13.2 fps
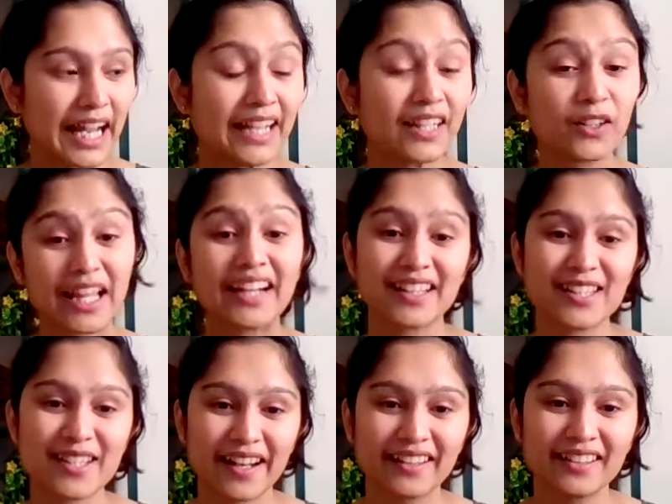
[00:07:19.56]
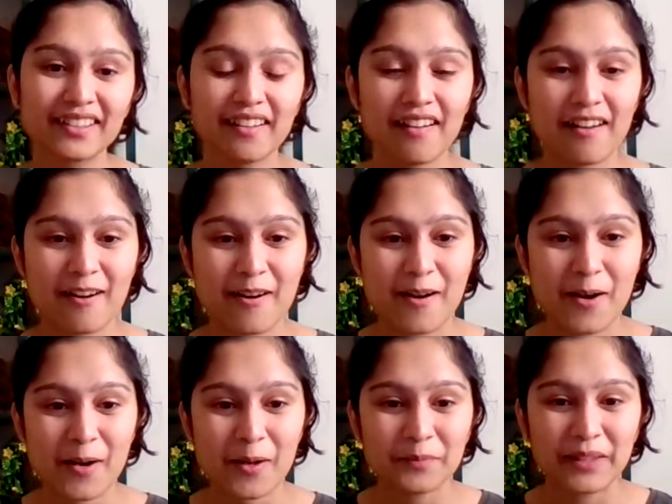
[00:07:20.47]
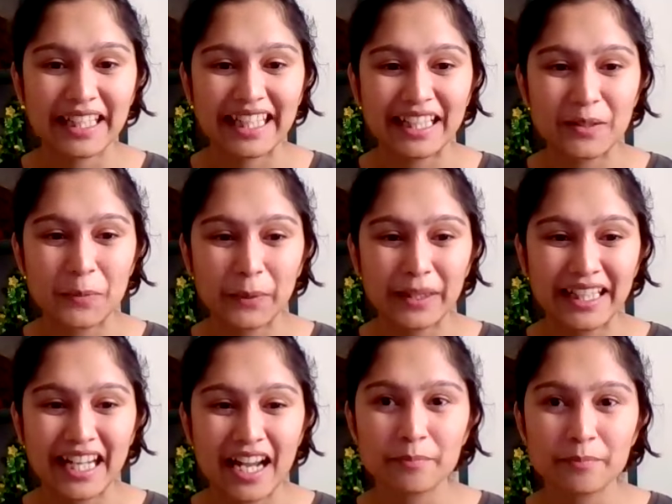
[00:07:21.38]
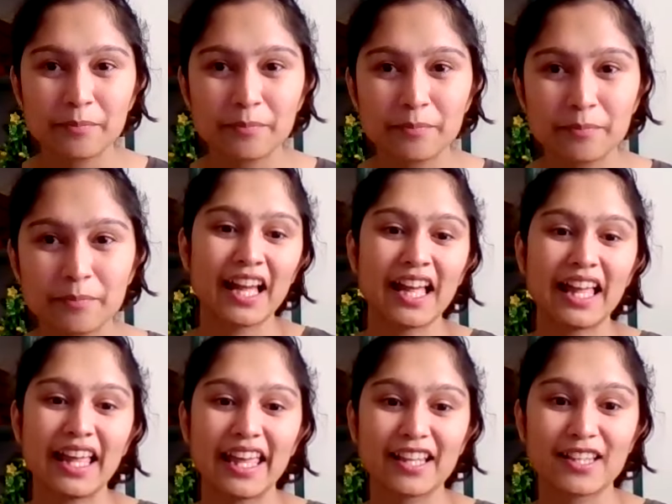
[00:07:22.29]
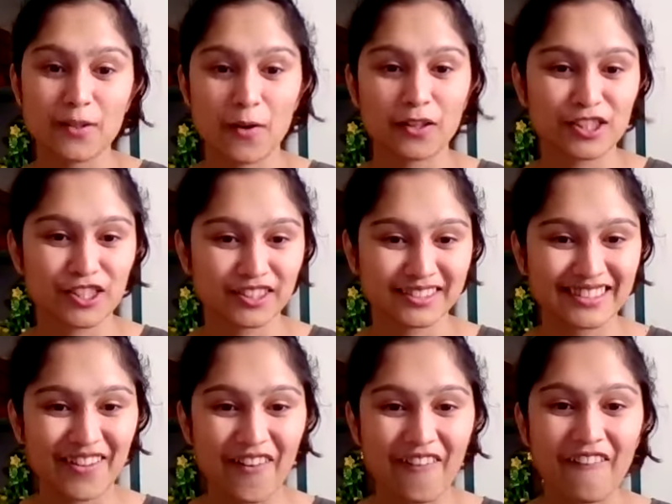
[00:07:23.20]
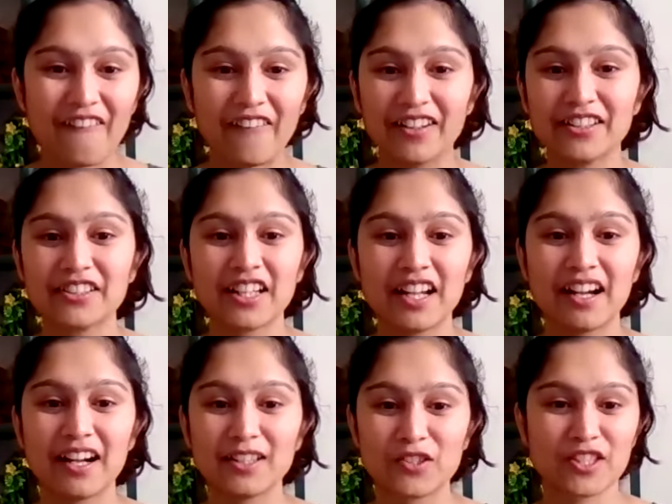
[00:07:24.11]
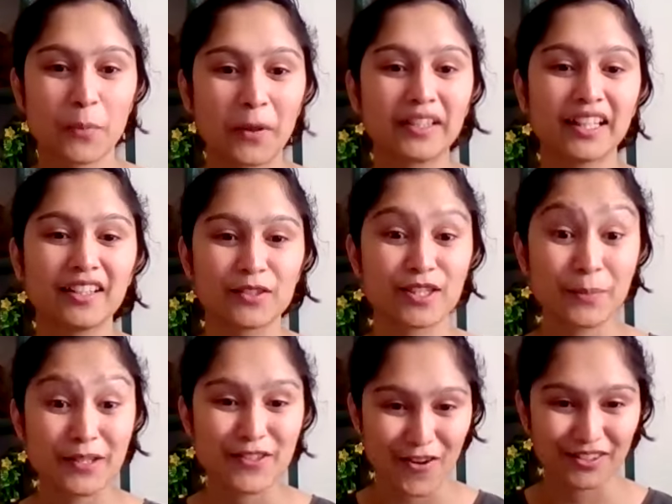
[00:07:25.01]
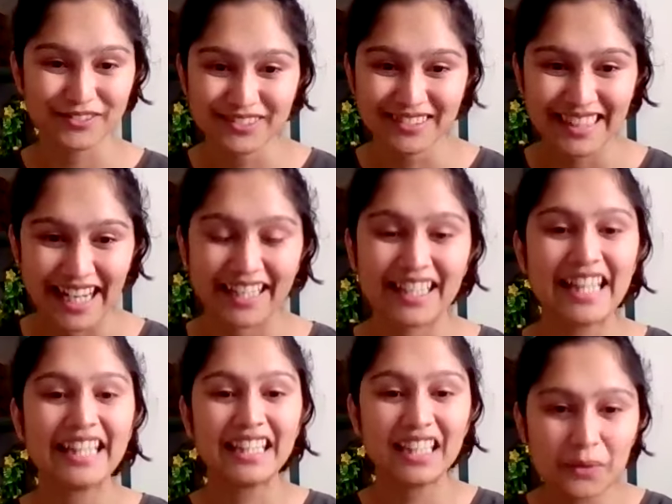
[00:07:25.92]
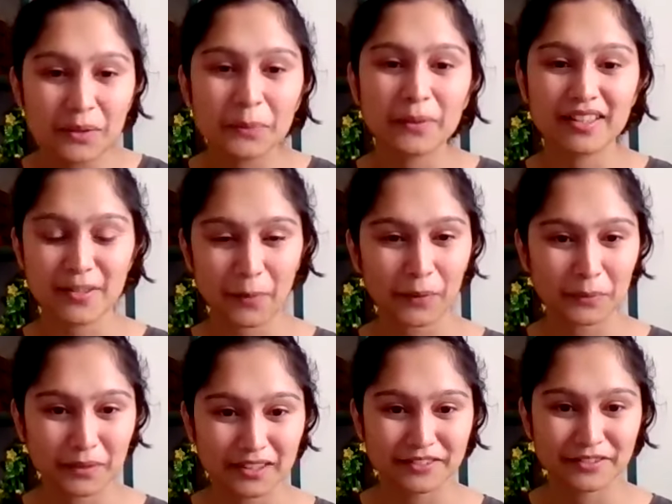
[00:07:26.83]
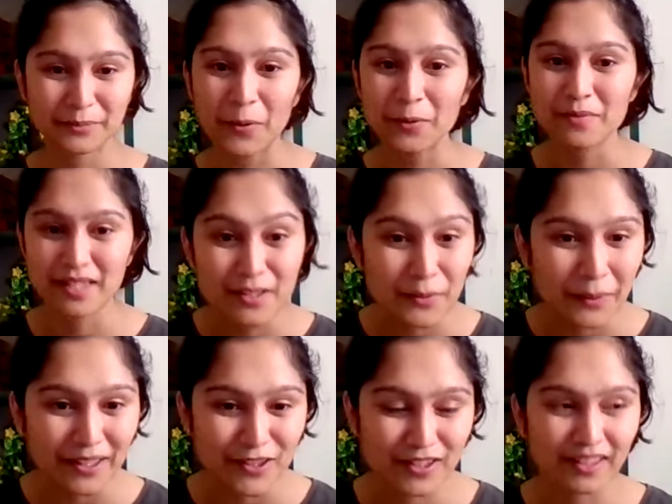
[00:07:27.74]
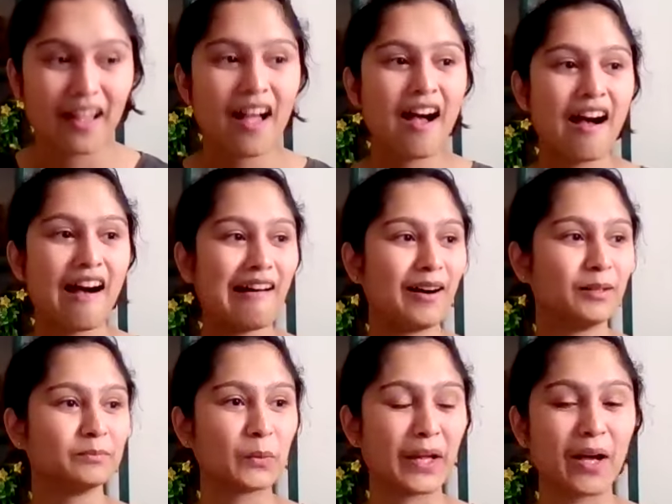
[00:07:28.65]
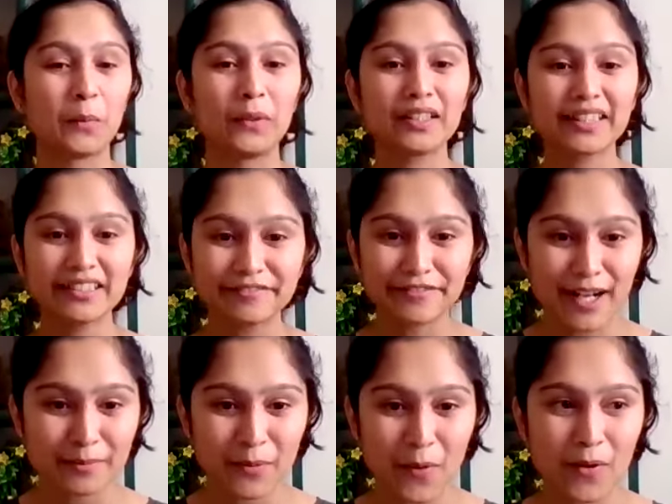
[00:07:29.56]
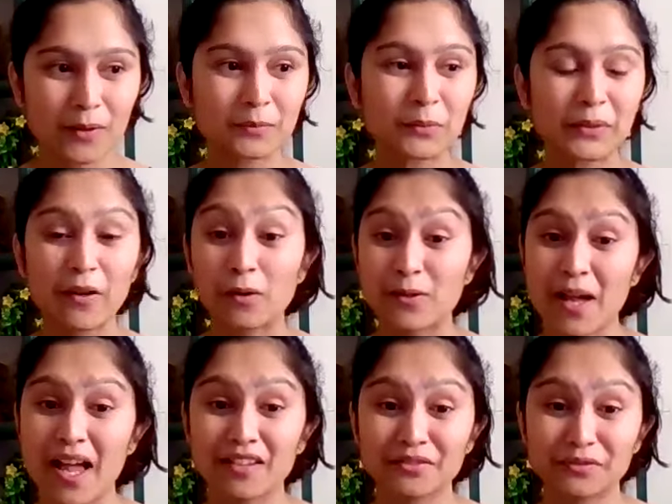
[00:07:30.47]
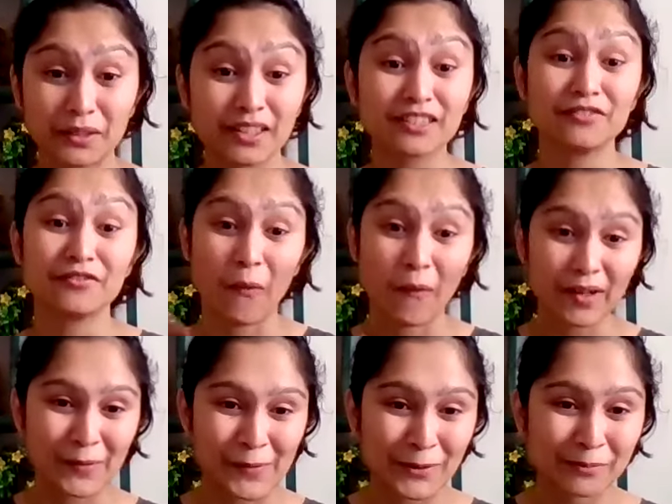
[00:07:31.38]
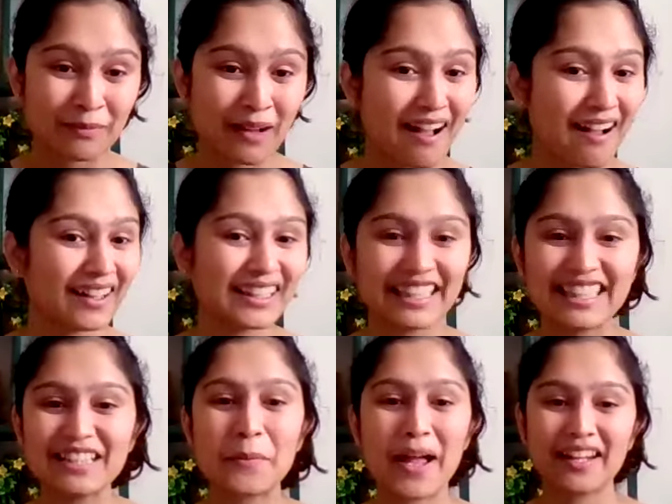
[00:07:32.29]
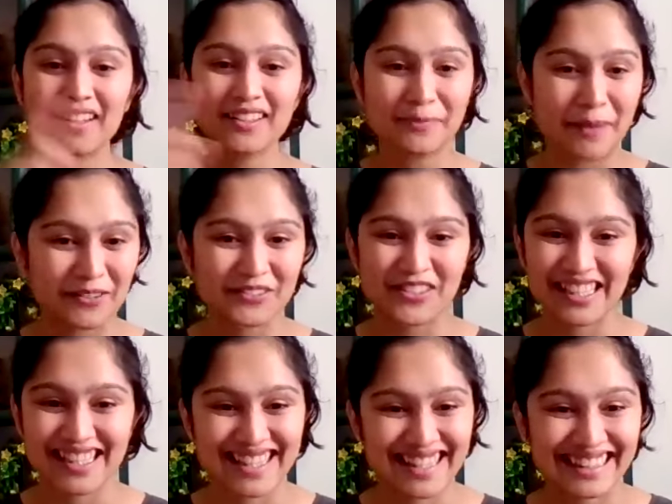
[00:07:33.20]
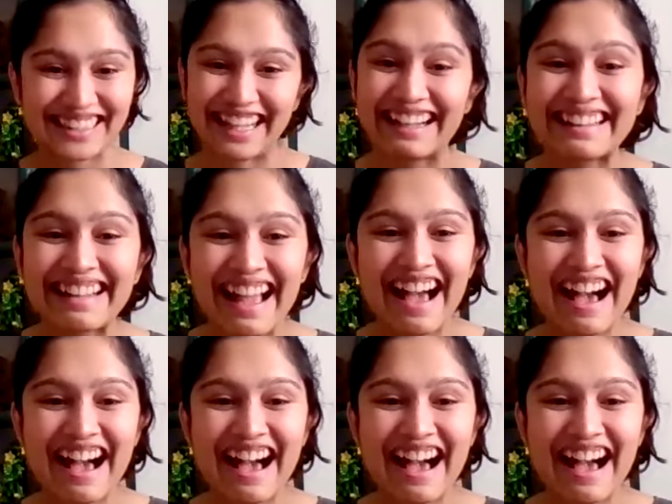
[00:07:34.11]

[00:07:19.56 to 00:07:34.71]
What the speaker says: And to that extent, we would want to exhaustion or just wanting to switch off, right? Even with this whole work from home situation, we are working from home, we also have work for home. Where are the boundaries, right?